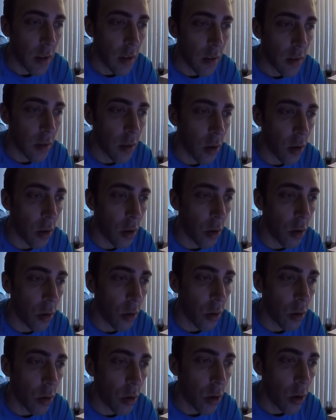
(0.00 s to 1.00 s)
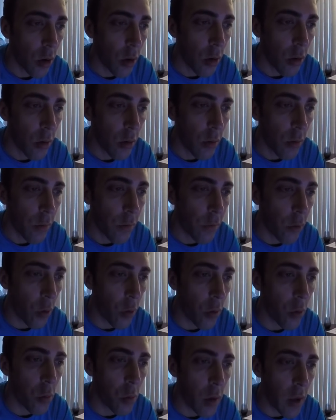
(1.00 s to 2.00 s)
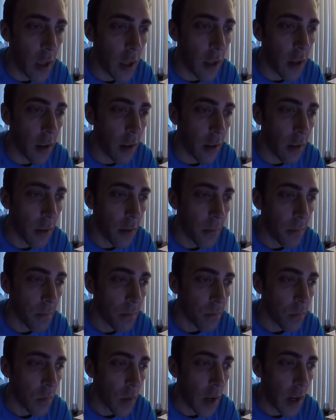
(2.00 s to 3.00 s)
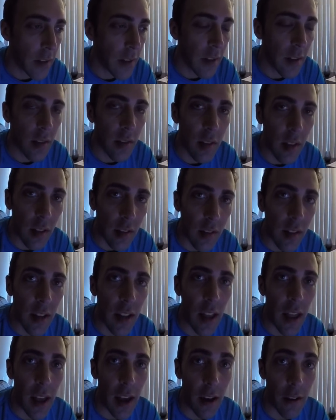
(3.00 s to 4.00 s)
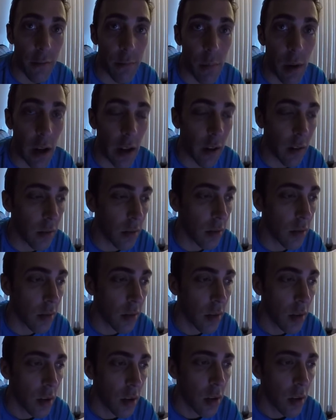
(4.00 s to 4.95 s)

So for the week, I did 60.5 miles.